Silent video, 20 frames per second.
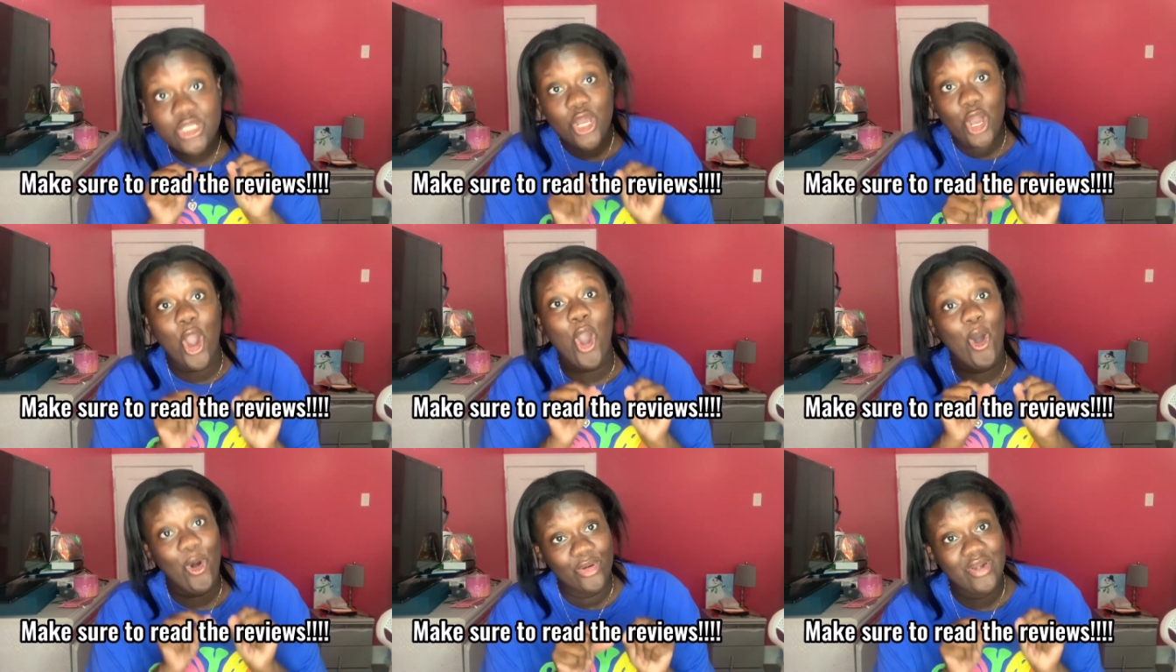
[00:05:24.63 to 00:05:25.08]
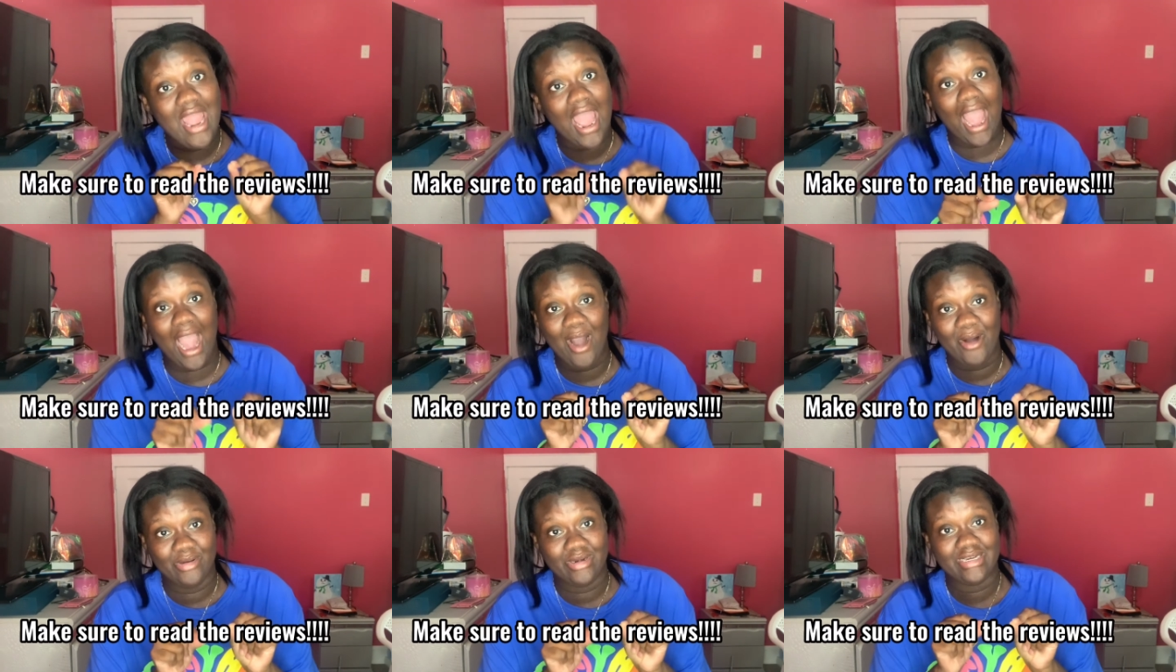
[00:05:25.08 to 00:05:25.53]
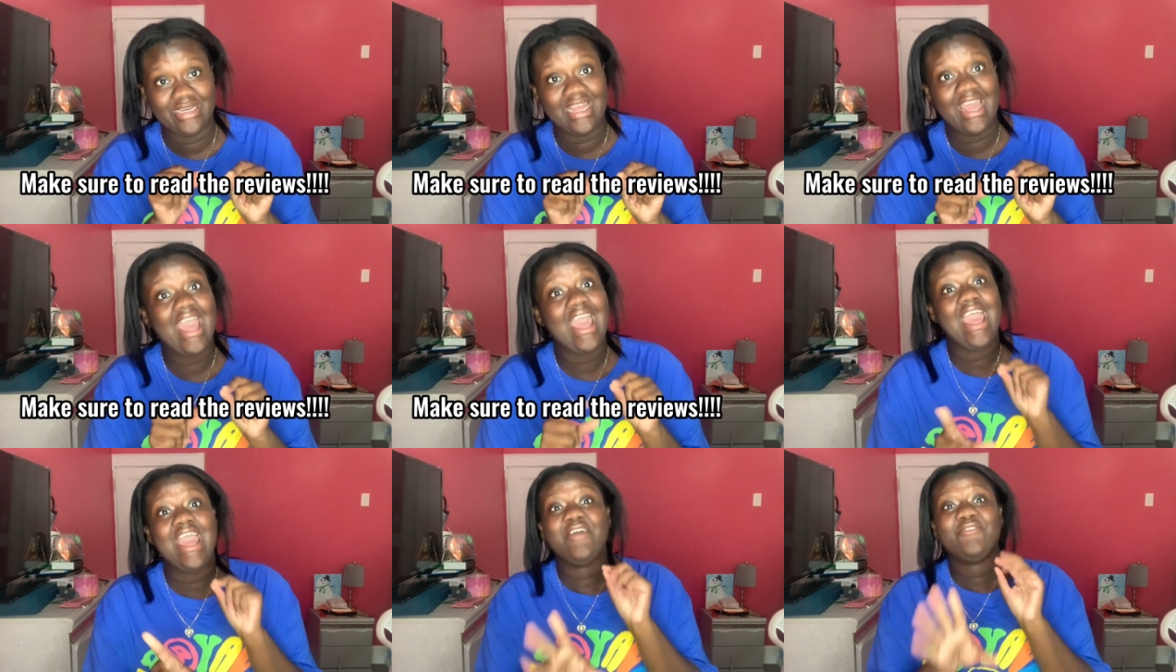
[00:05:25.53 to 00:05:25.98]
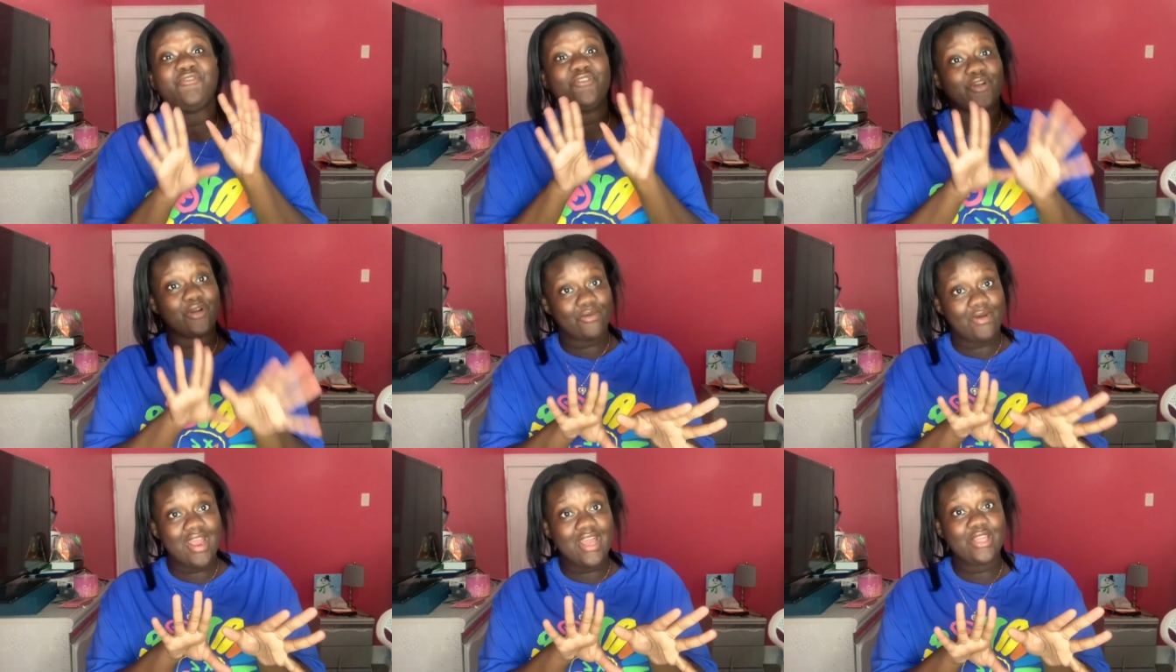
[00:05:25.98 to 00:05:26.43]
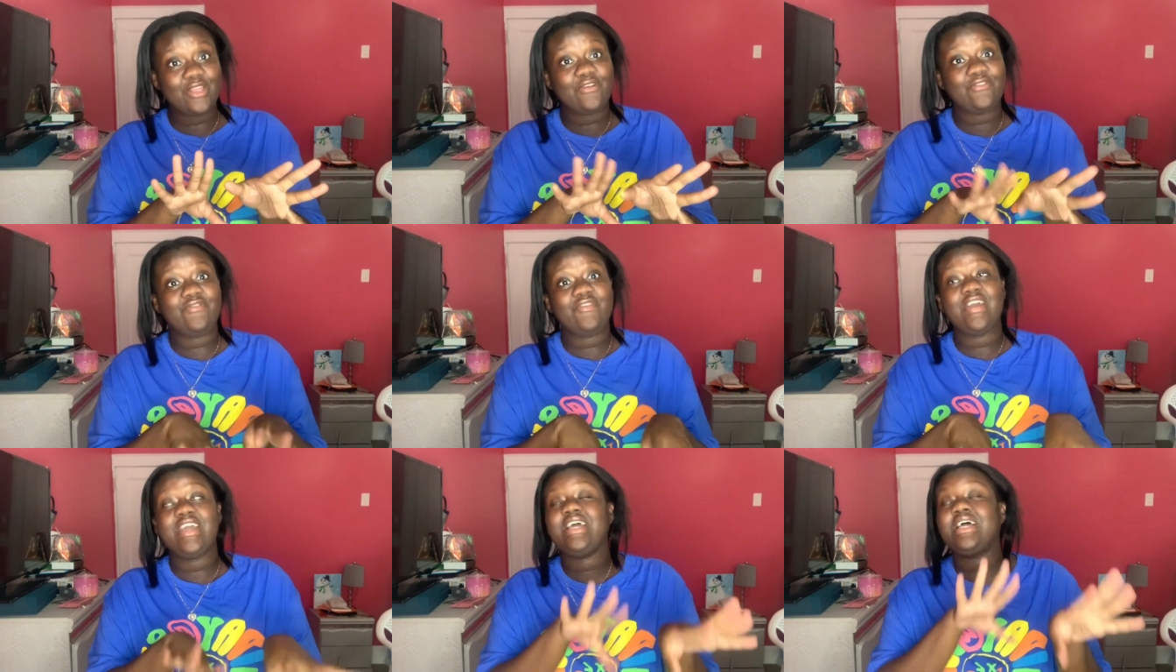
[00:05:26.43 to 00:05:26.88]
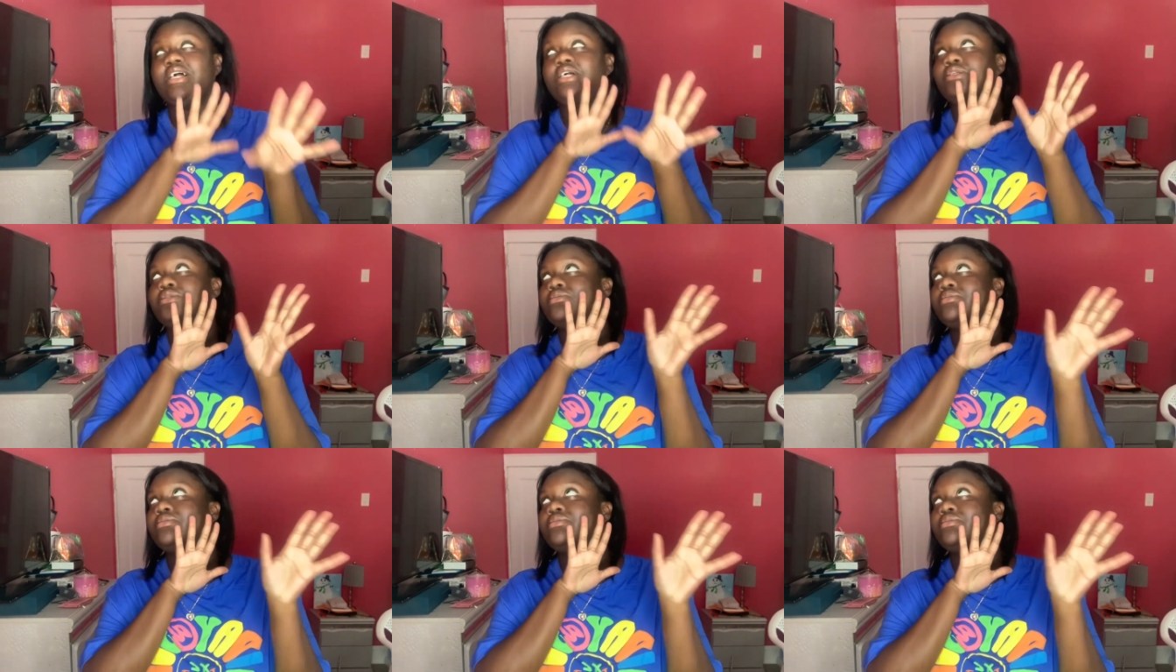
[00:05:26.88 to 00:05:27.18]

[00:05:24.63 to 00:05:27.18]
go down for a regular fit,